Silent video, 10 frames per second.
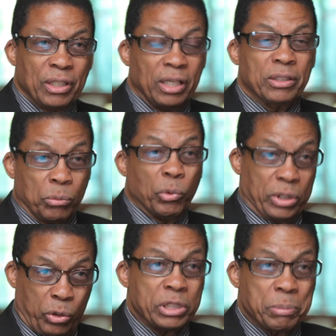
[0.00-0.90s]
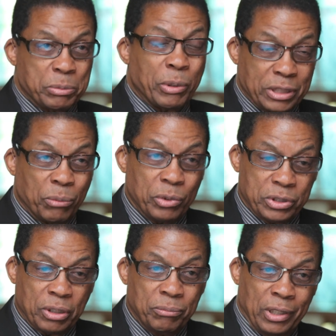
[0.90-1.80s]
the Christmas present
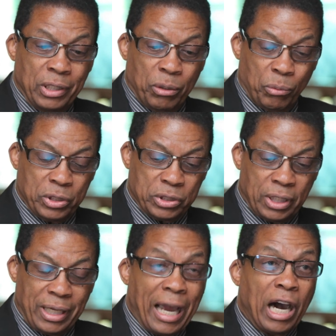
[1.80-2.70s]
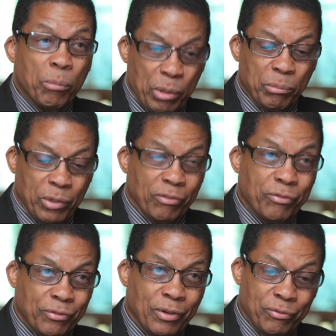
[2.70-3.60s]
was an album
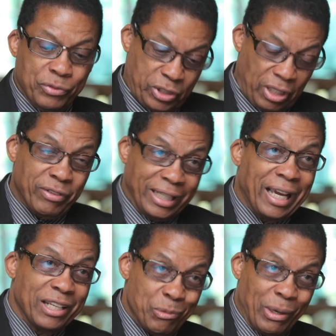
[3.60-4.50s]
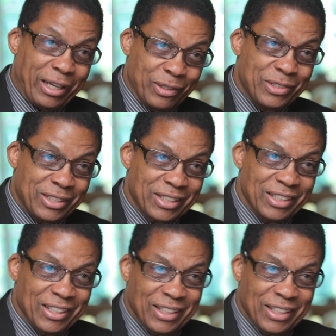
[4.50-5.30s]
of 78 records,